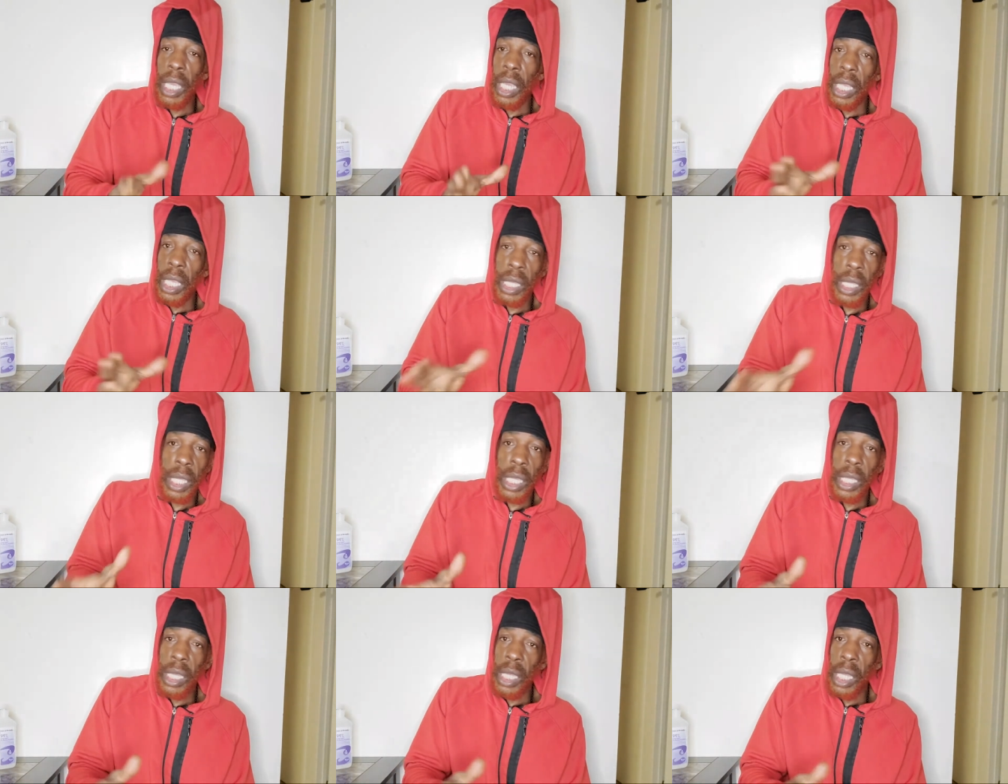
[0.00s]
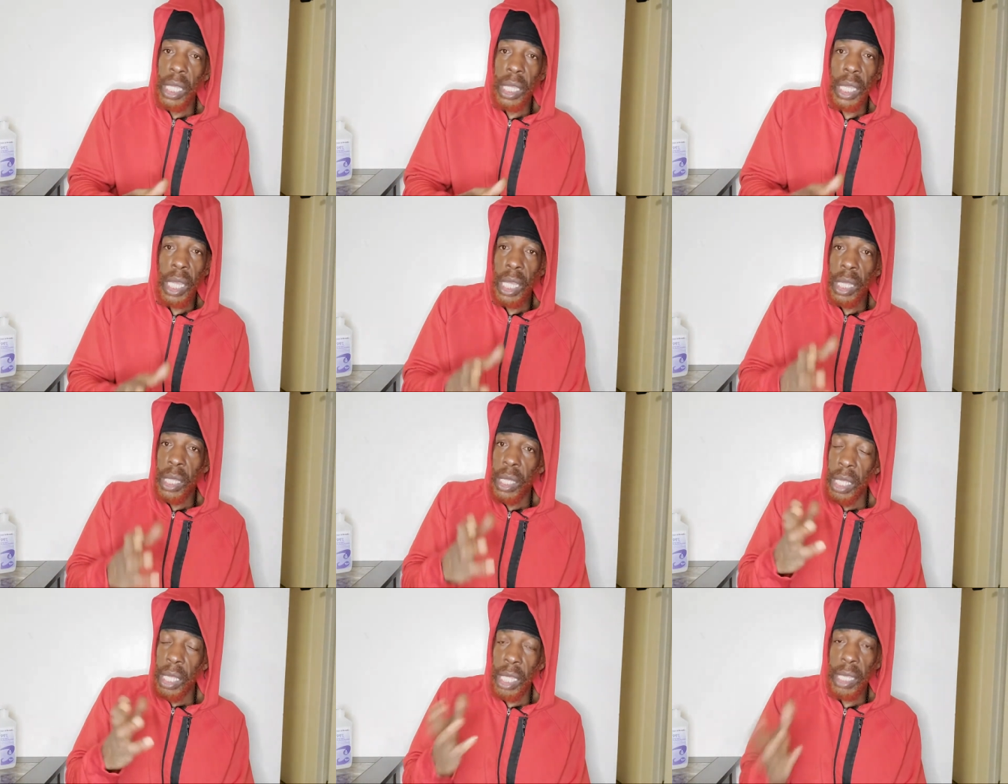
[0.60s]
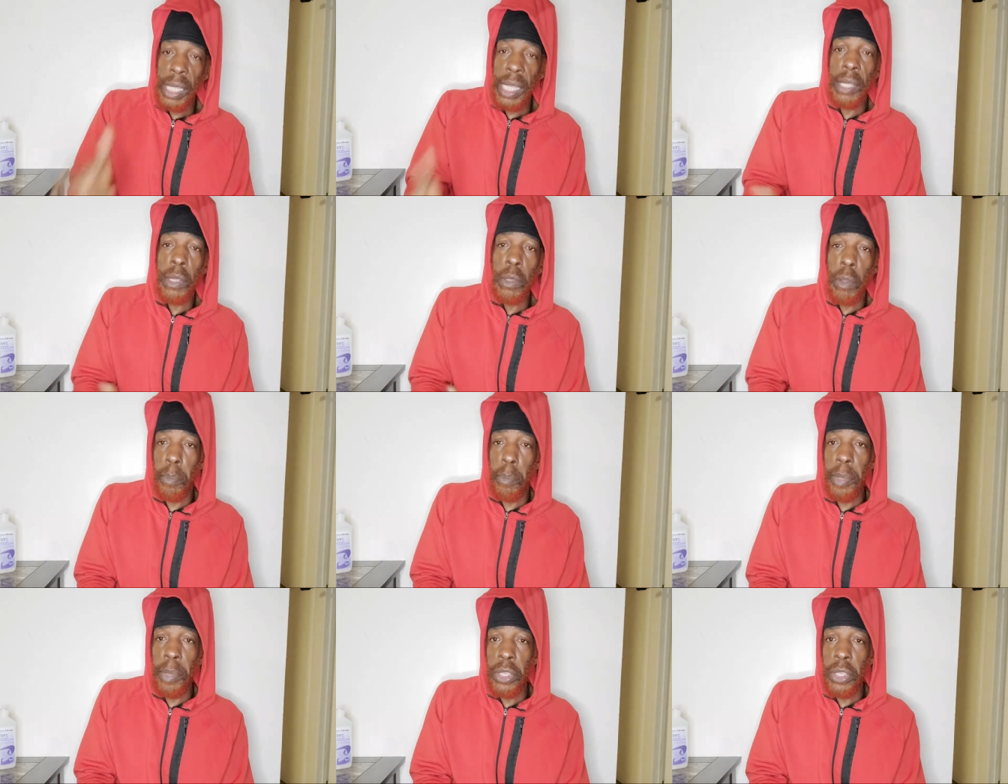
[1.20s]
It's the
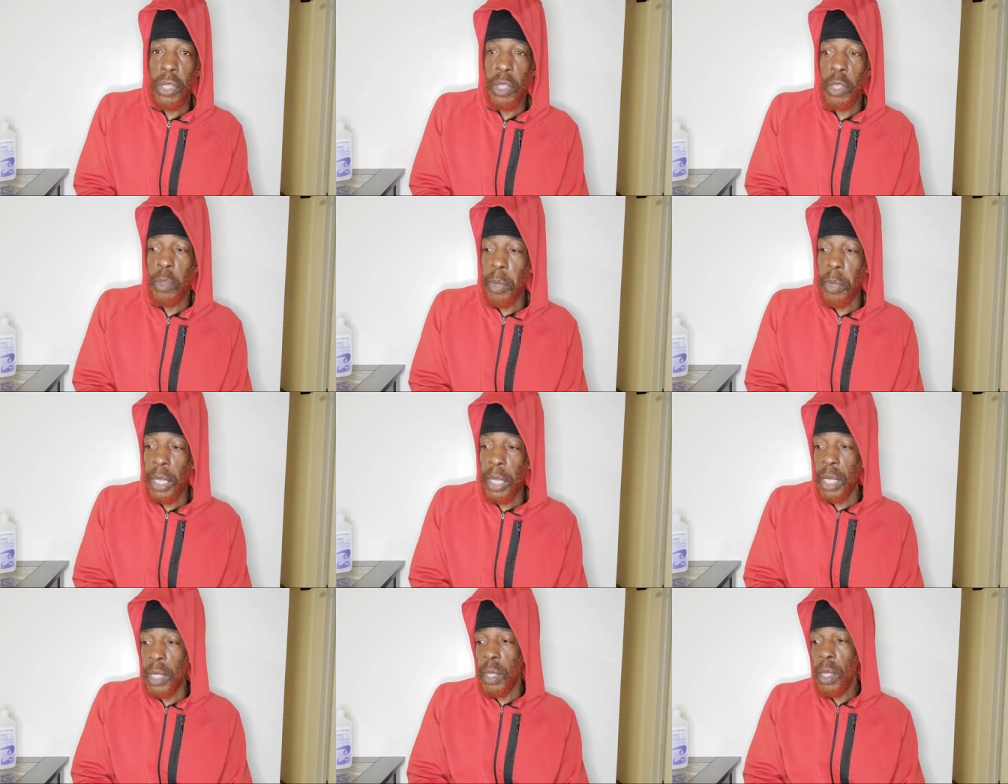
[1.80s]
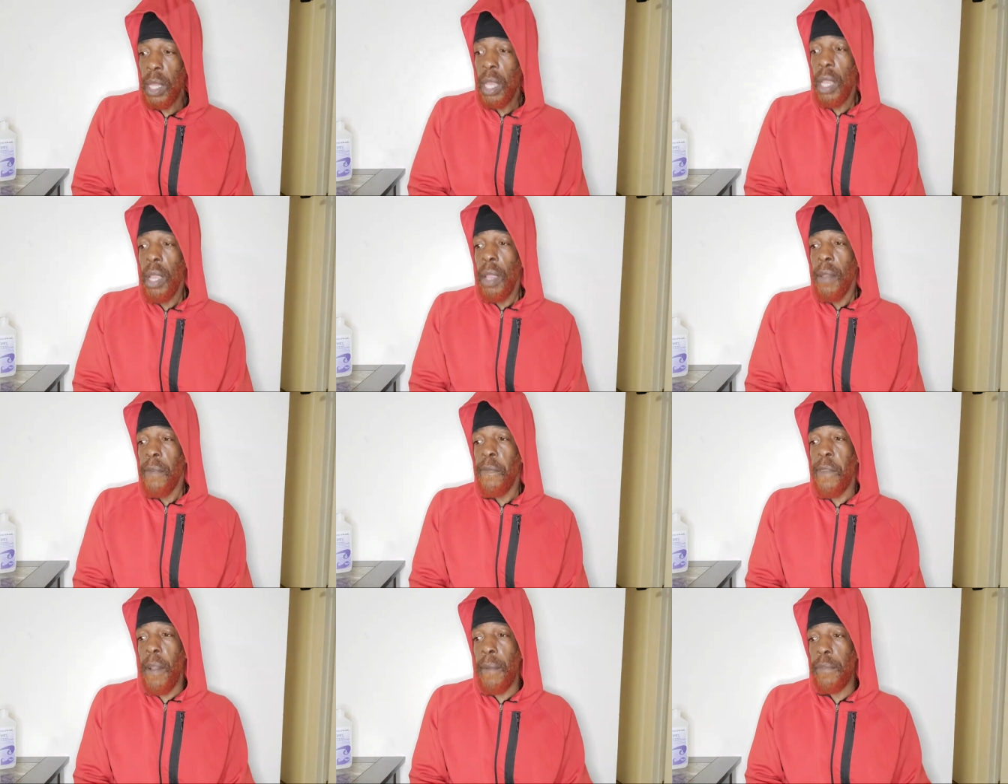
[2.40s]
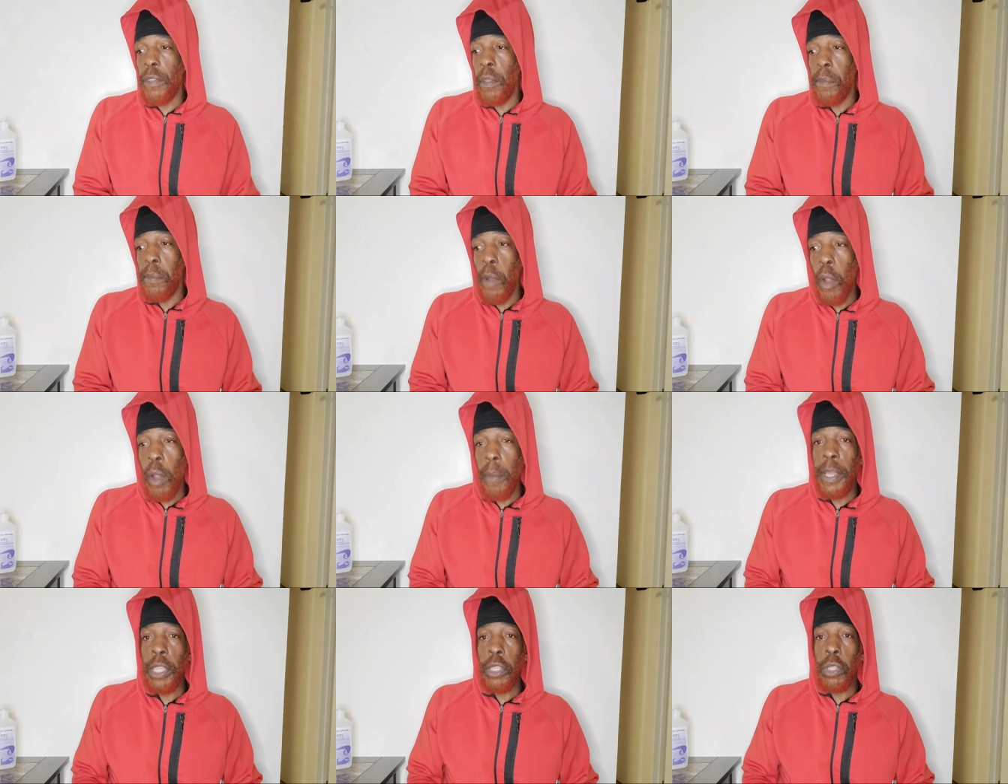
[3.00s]
disobedience, because from the
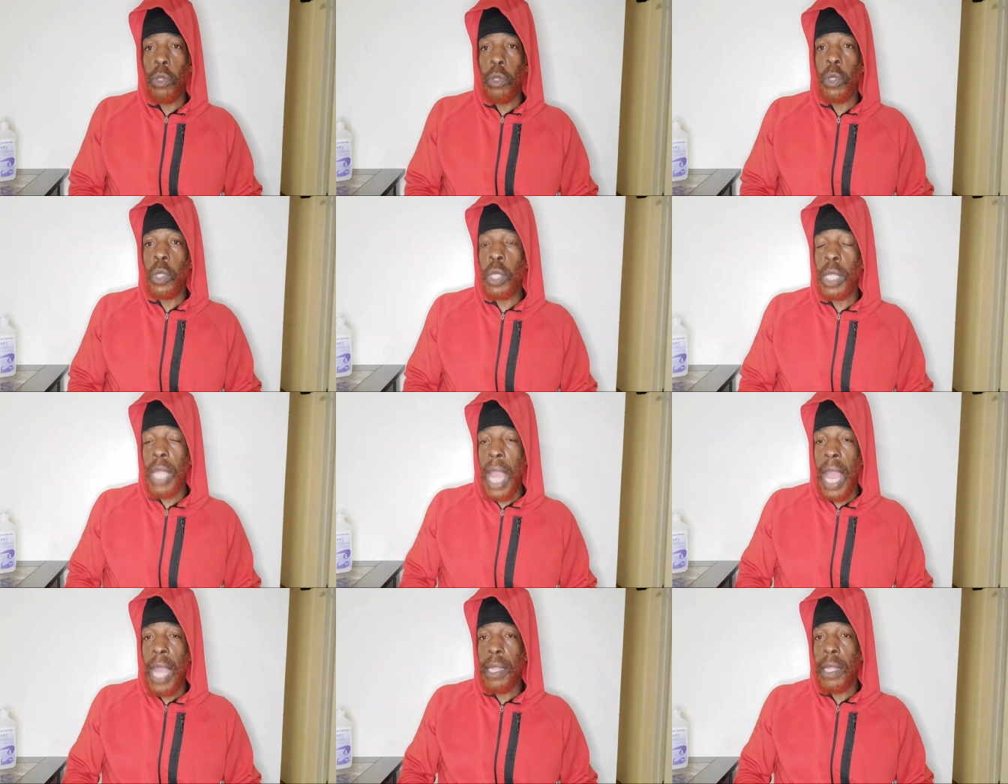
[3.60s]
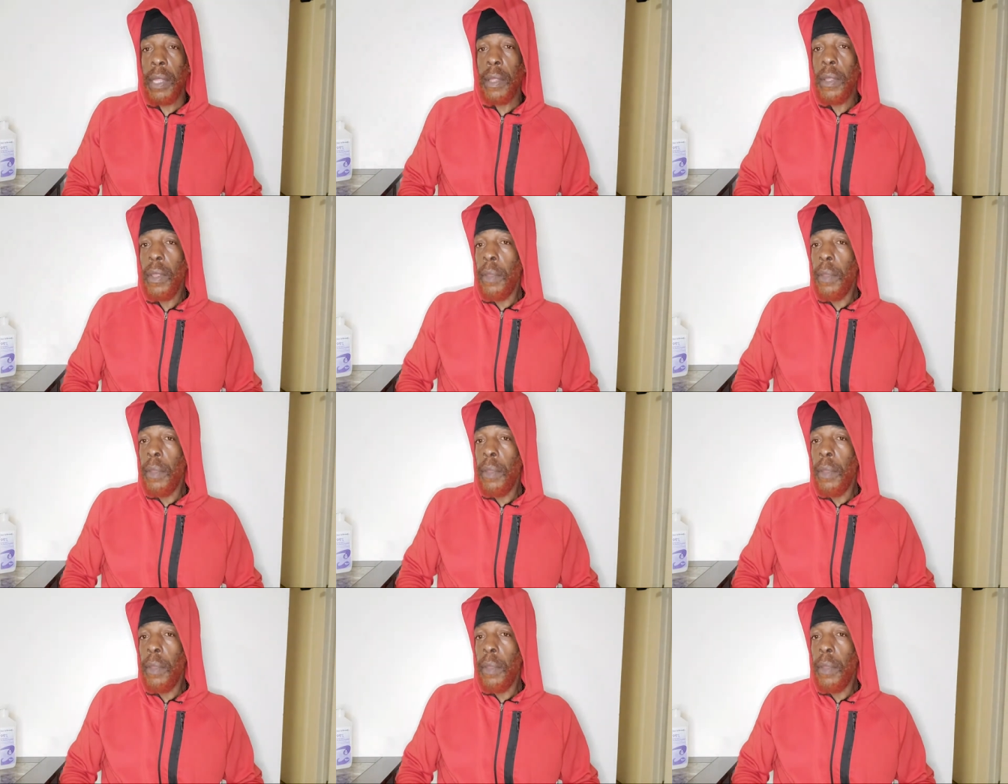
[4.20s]
moment you start